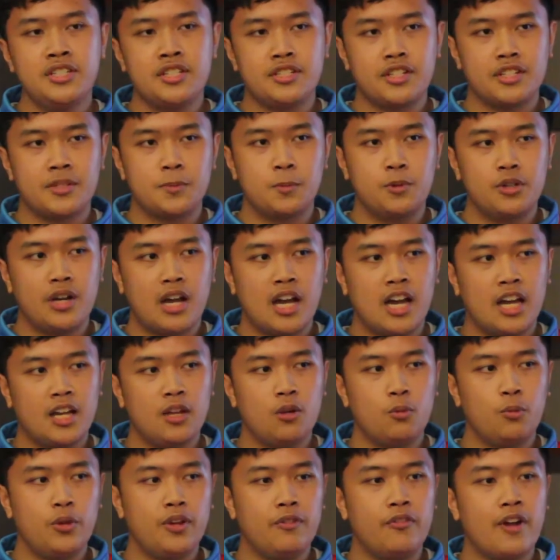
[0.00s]
such as
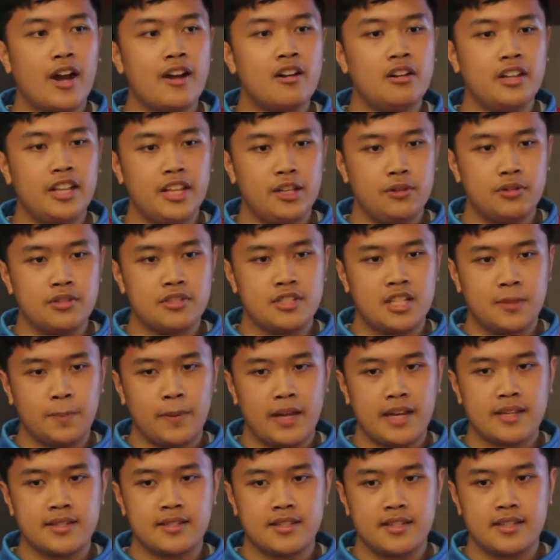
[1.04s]
Brunei, we rarely use
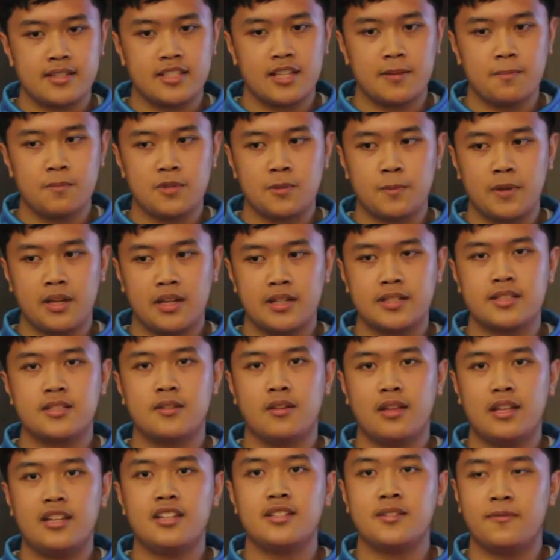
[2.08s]
GPS systems because
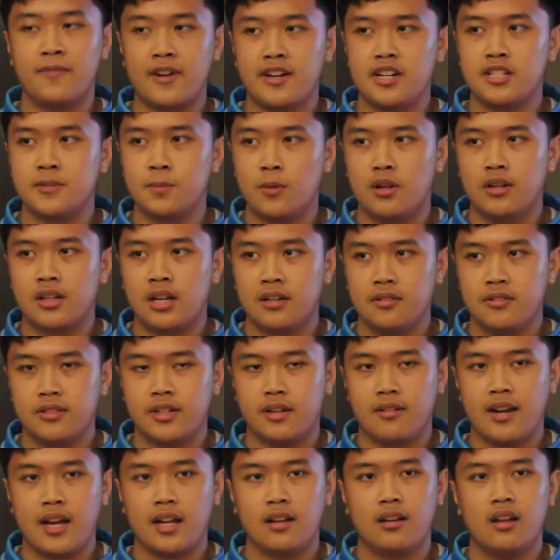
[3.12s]
it is a very small
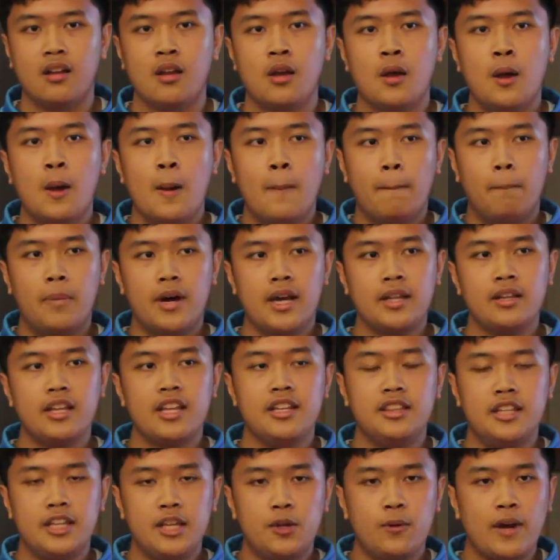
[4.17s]
country, right? But
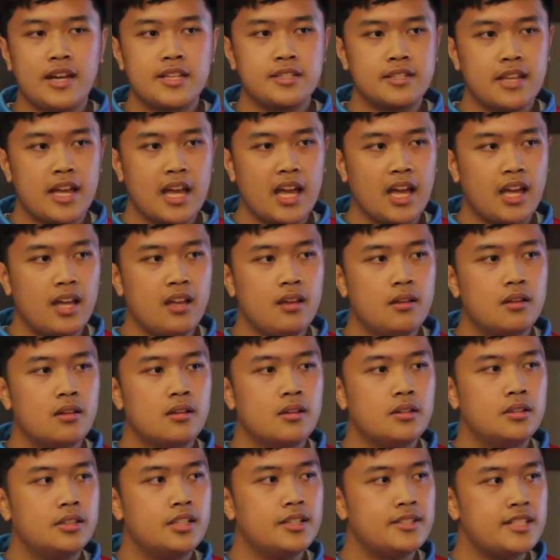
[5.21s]
in the USA,
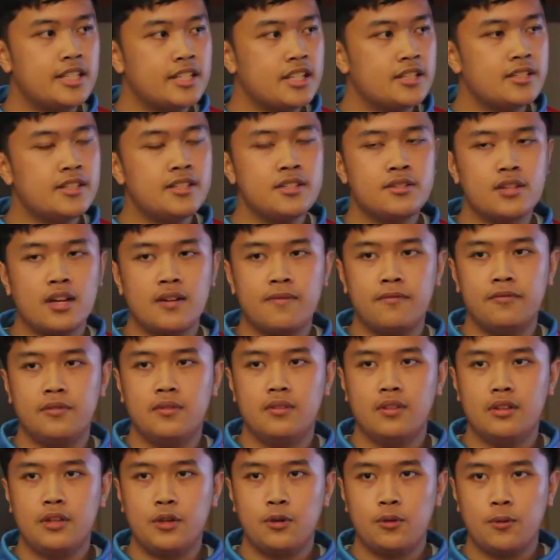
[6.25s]
the citizens of
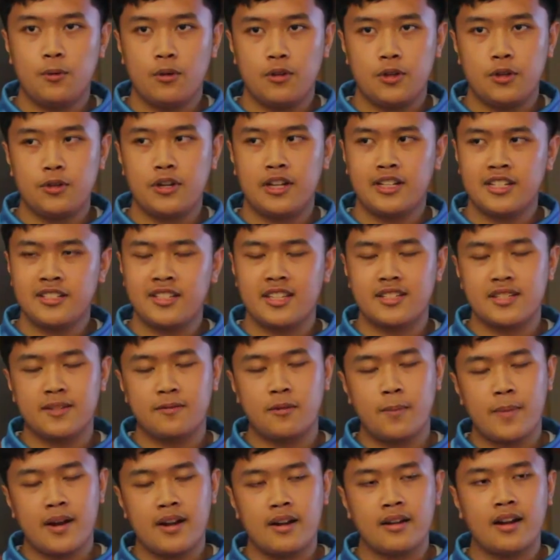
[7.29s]
United States of
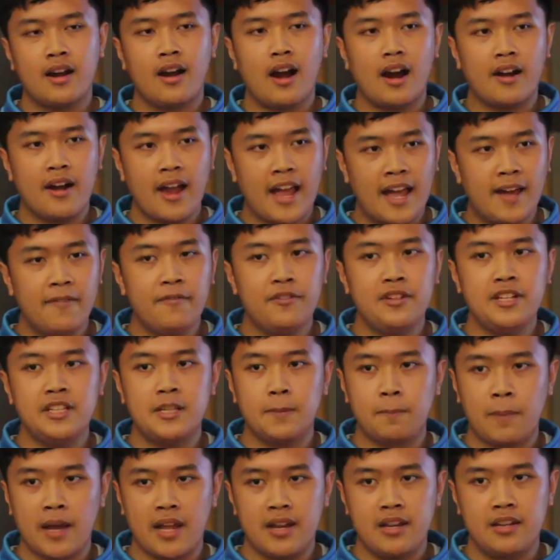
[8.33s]
America are heavily
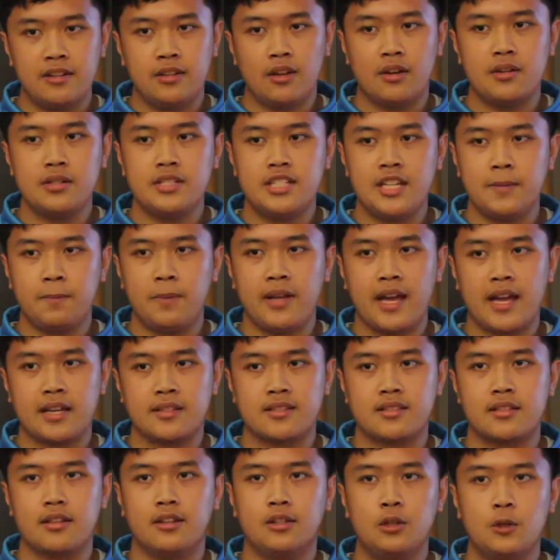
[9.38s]
dependent on
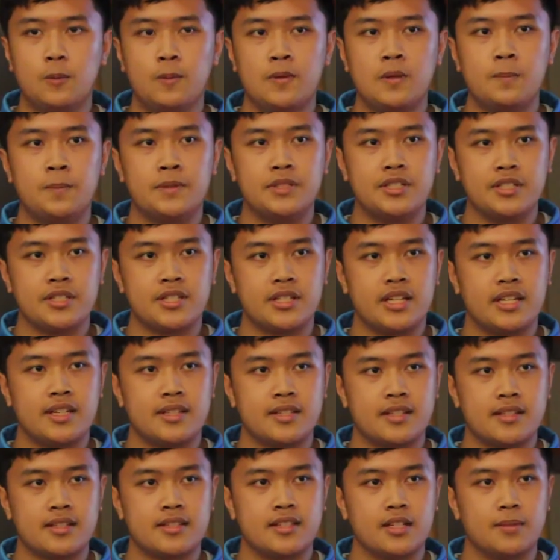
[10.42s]
GPS, Global Positioning
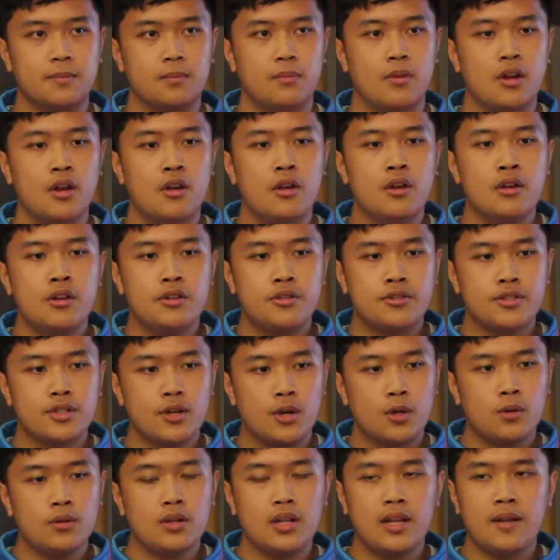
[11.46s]
System.
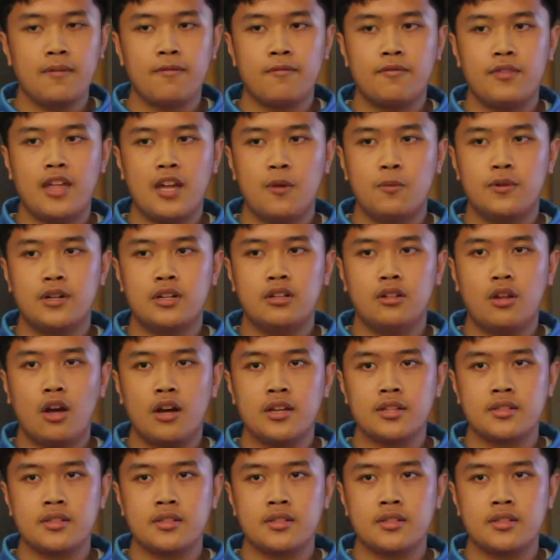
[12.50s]
So if they were to